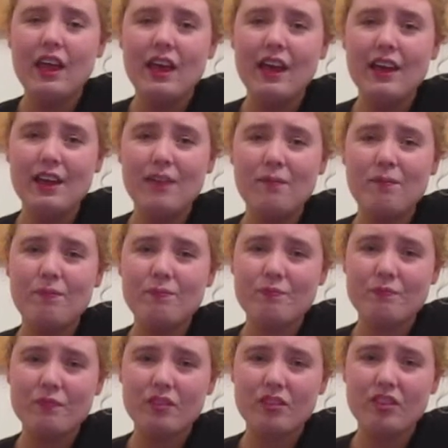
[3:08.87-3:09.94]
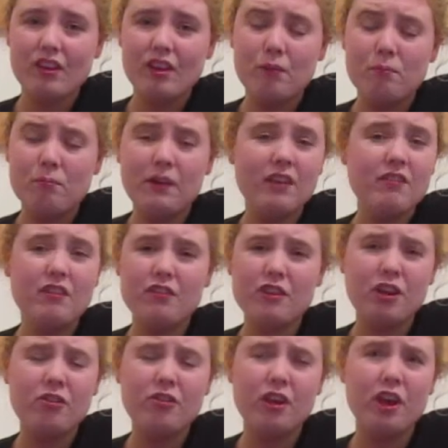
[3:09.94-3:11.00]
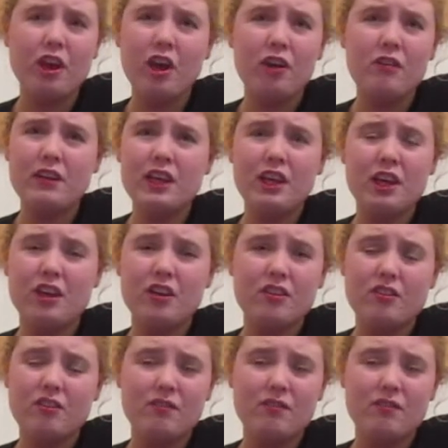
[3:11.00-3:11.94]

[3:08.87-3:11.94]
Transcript: My reviews are only good.